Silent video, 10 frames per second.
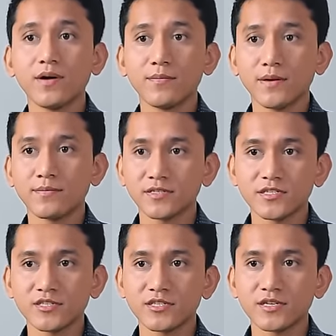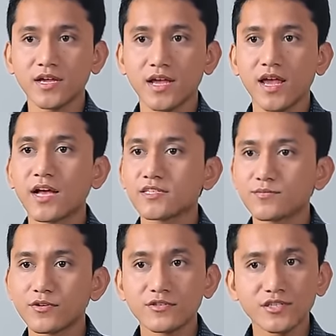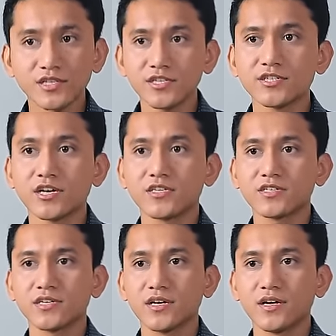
by my position as person in charge,